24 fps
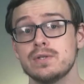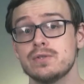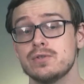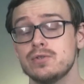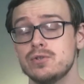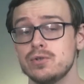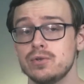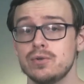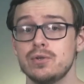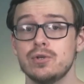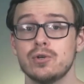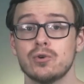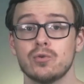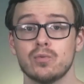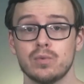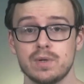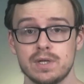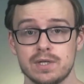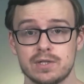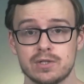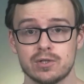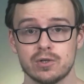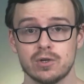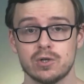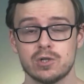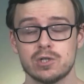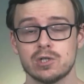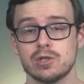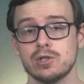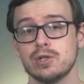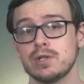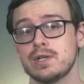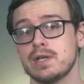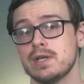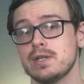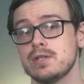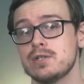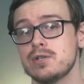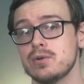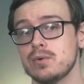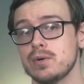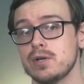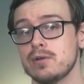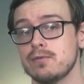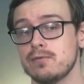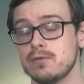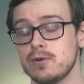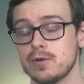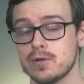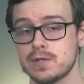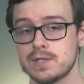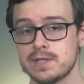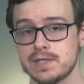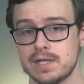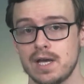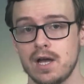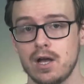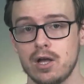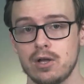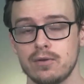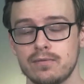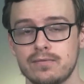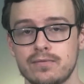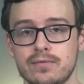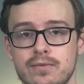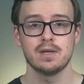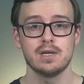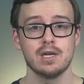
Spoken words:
do your research, look into it for yourself.